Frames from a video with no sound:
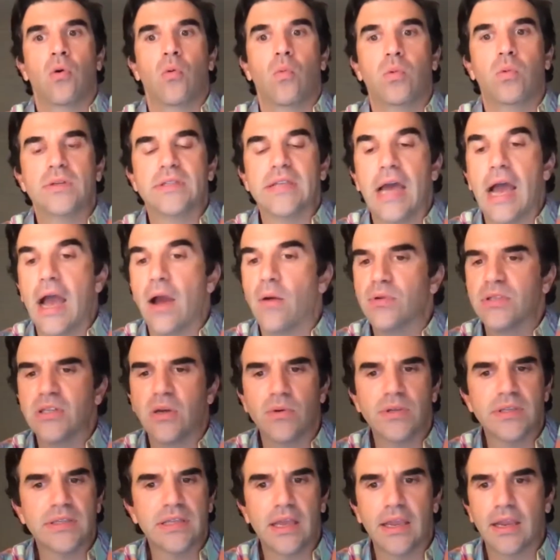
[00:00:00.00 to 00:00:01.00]
Was that I was
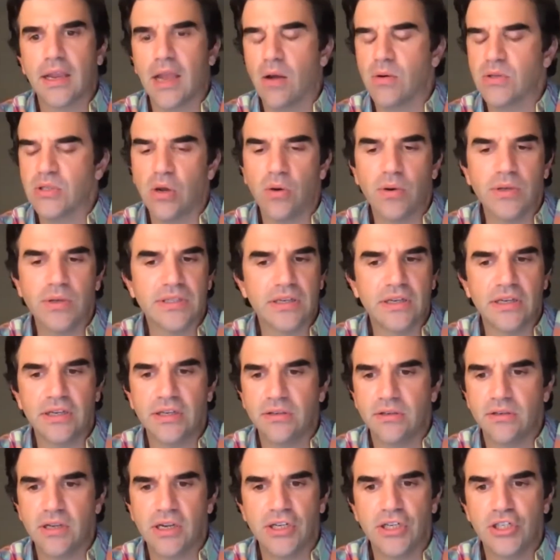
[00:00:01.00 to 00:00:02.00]
always like I was always
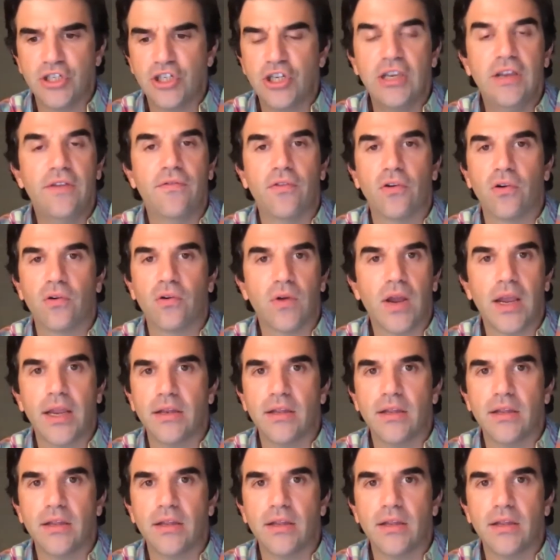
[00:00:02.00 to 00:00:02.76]
an achiever, right?